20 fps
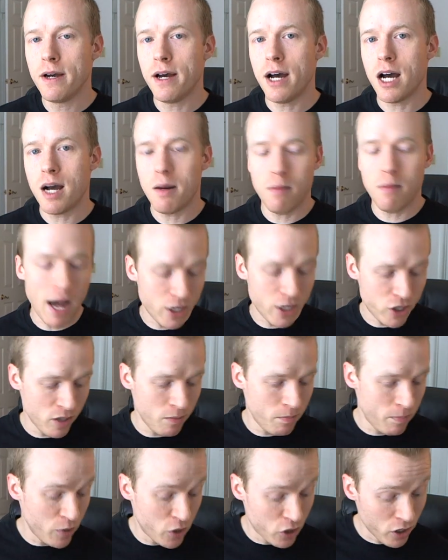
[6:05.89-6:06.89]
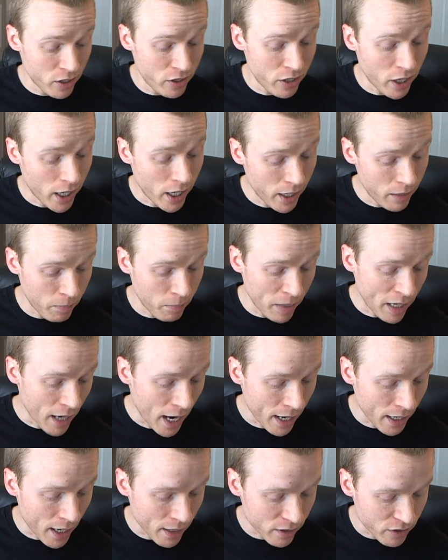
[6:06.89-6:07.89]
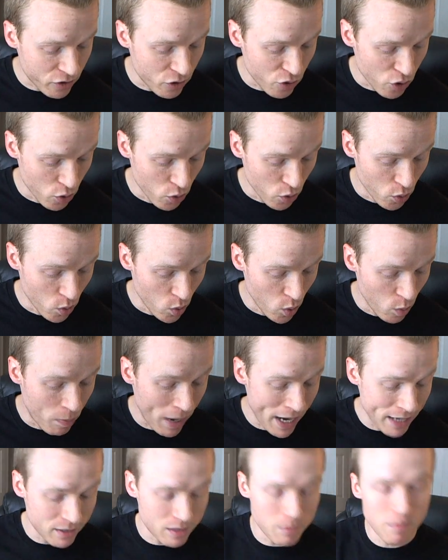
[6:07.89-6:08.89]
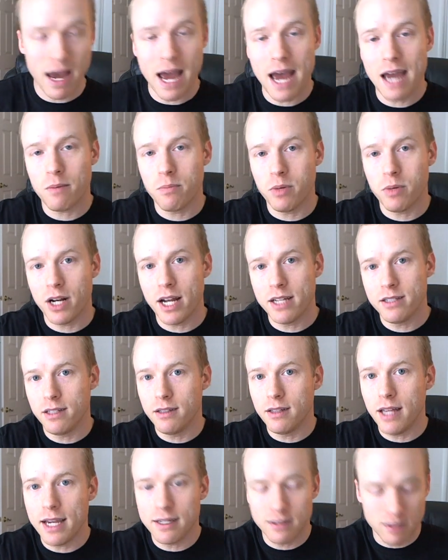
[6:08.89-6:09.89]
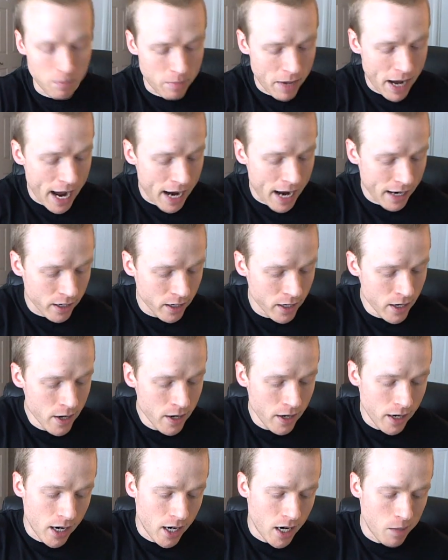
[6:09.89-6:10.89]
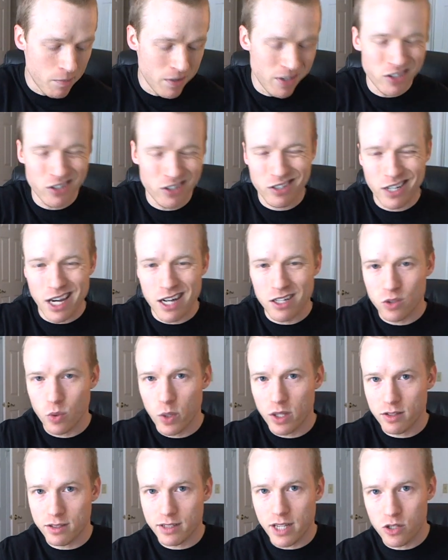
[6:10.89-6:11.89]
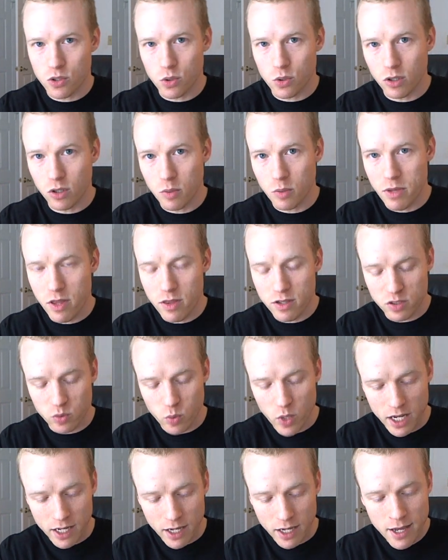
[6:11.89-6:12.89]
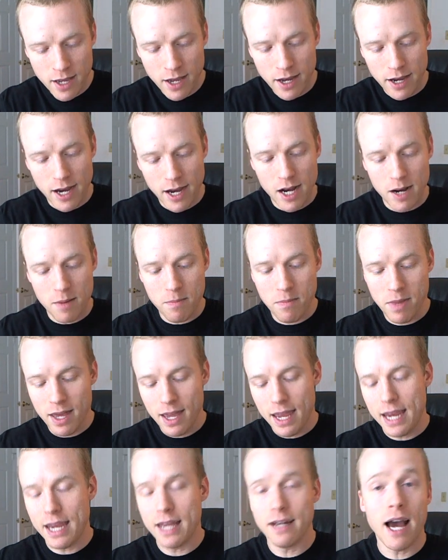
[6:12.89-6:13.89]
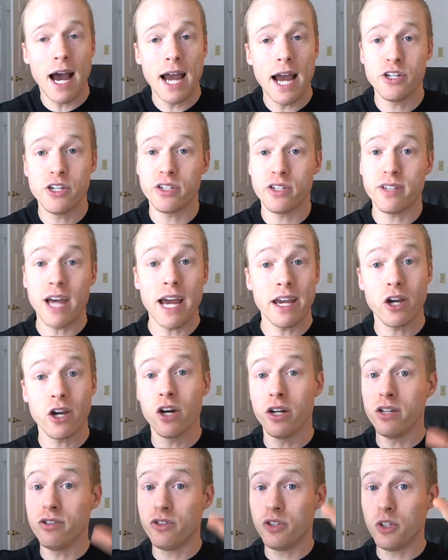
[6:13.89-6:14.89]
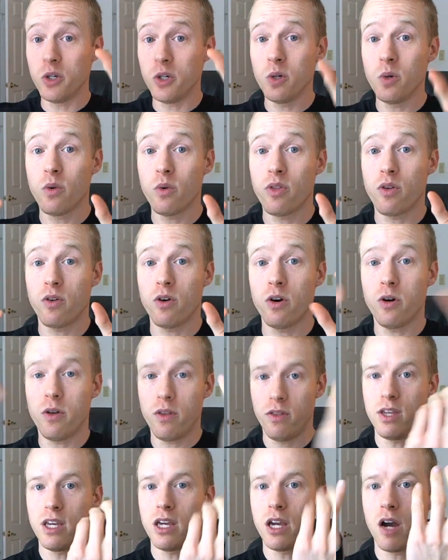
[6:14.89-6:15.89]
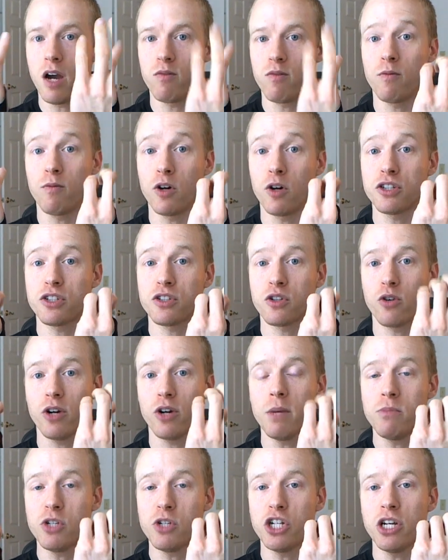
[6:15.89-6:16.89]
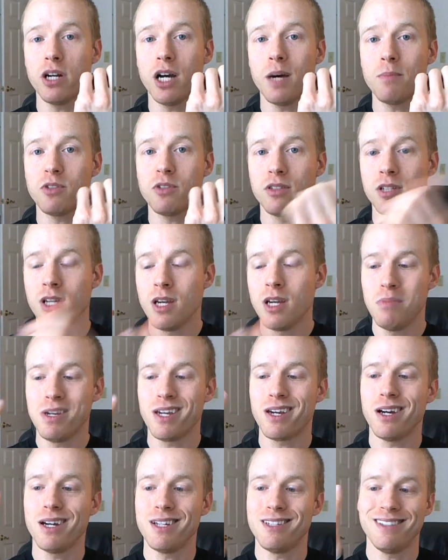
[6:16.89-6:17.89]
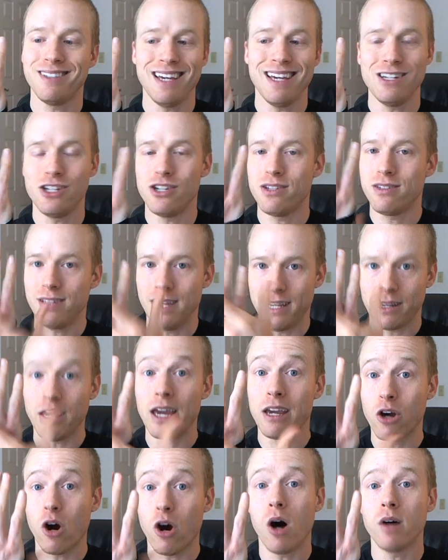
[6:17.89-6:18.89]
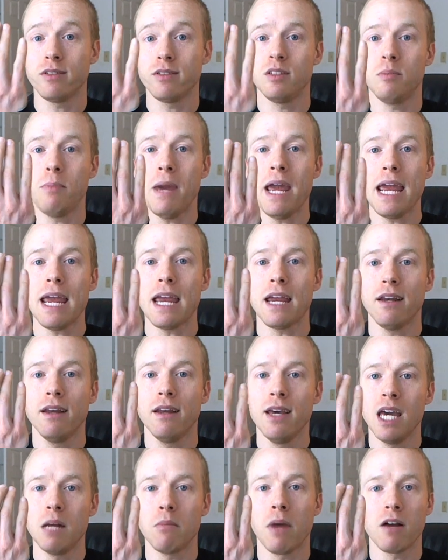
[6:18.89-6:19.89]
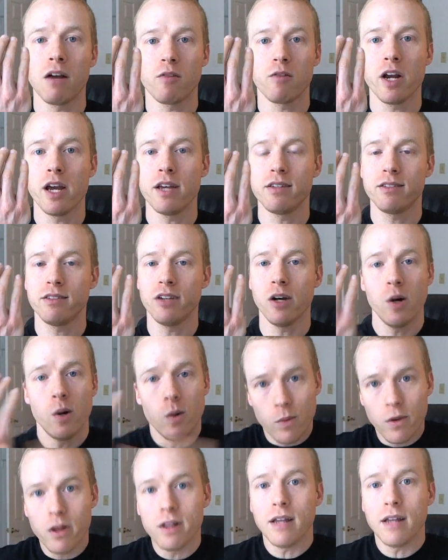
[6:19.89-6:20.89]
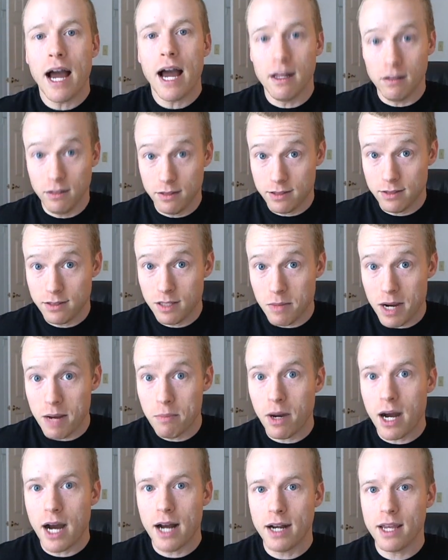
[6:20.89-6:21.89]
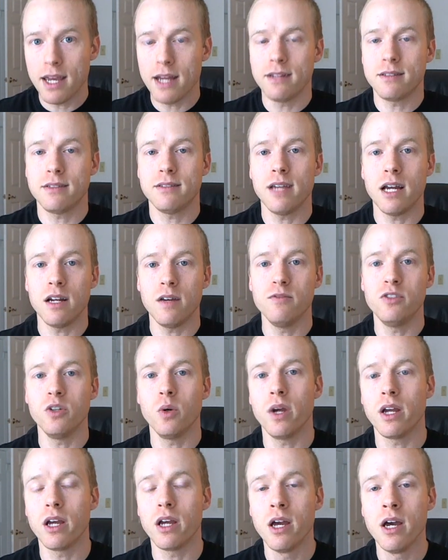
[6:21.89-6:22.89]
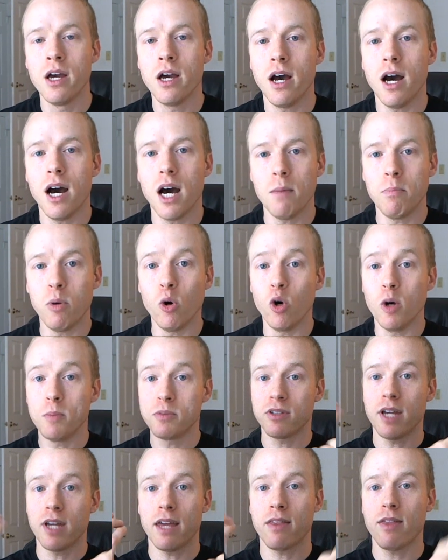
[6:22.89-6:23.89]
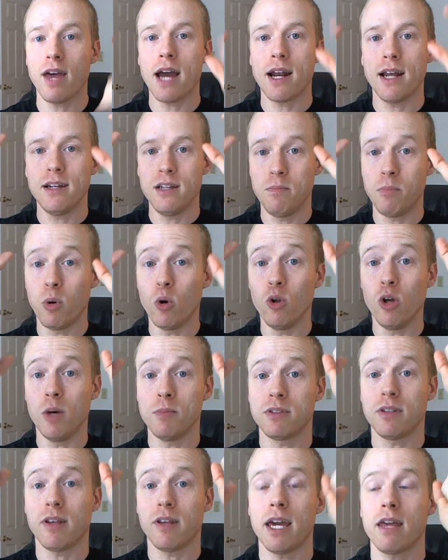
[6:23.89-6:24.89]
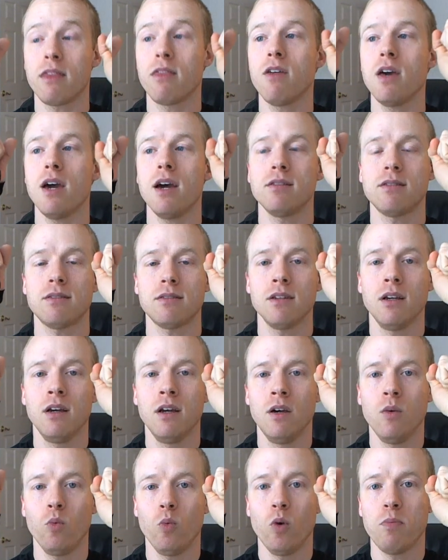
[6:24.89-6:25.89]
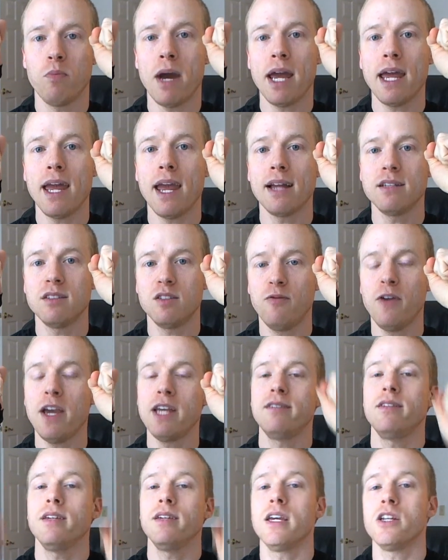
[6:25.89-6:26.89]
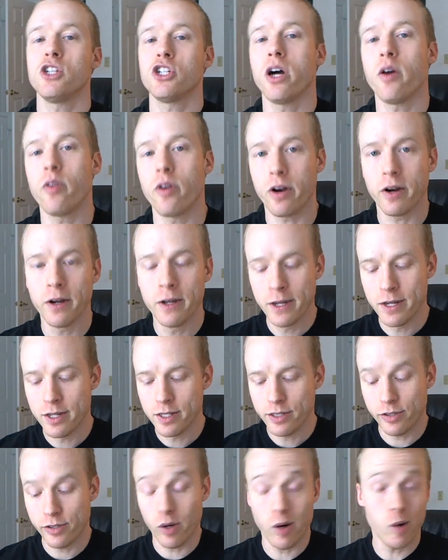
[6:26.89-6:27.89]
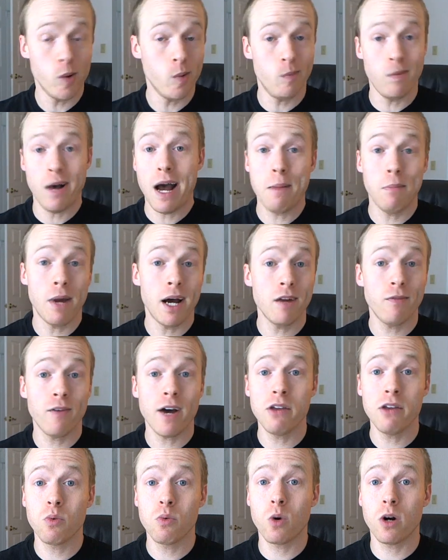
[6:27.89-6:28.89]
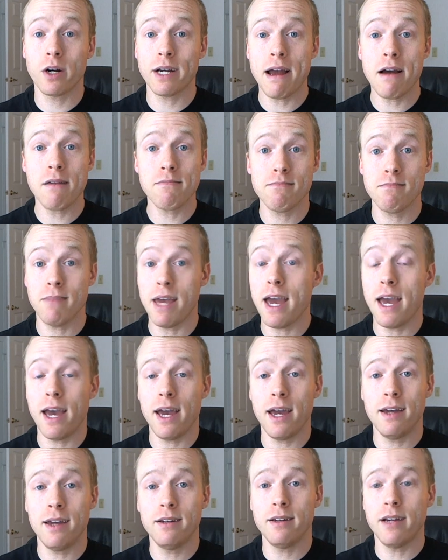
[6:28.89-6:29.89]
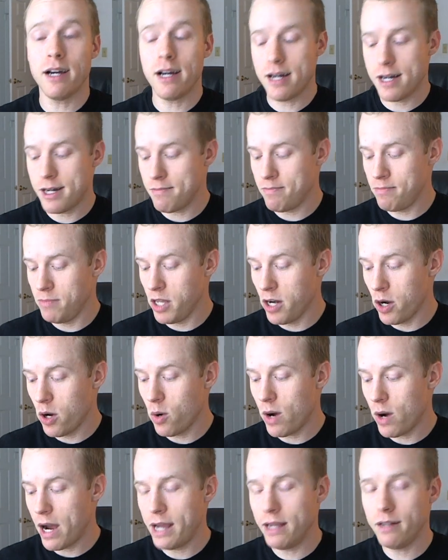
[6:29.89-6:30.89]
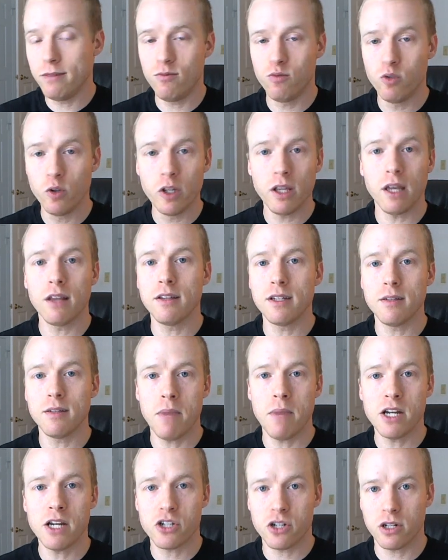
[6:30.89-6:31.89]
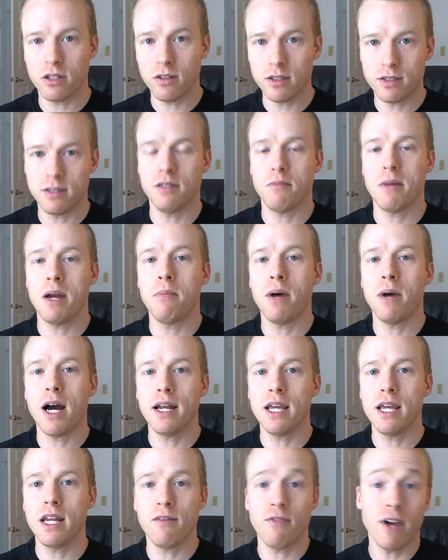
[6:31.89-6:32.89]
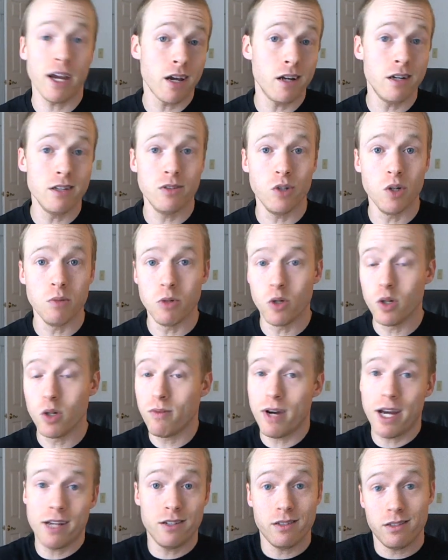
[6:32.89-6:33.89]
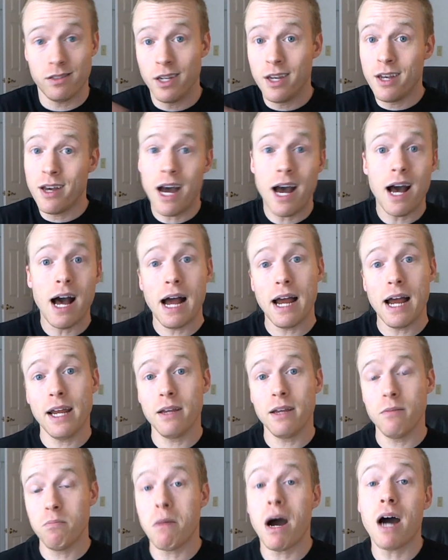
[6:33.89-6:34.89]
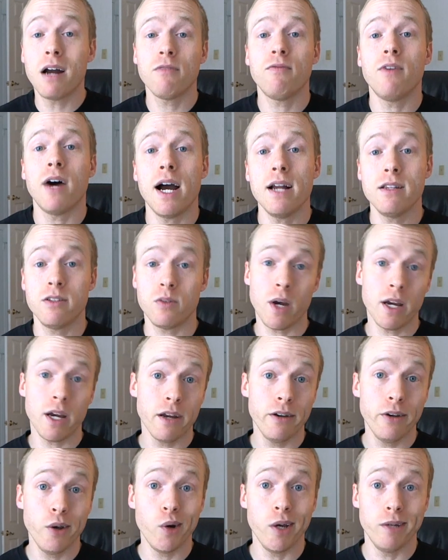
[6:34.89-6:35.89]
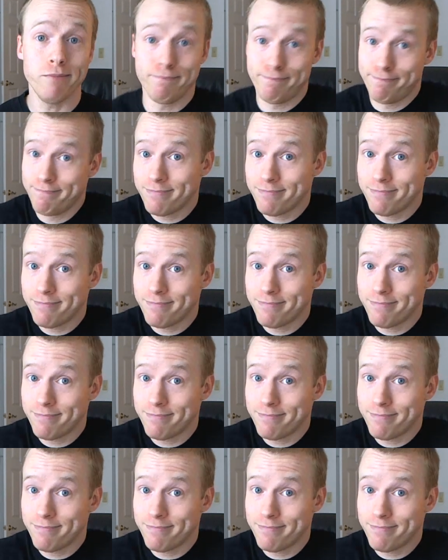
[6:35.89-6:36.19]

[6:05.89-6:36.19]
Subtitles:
I should have done P90X2 base and back, but I did legs and back, and just kind of tweaked the schedule a little bit this week. And I couldn't do the reverse grip chin-ups because it causes pain in my wrist. So I listened to my body, and instead of doing pull-ups like that, I did pull-ups like this with my hands facing each other. So I modified the workout, and you know, I really made sure to listen to my body. And if I couldn't do a move, I modified so I could do it.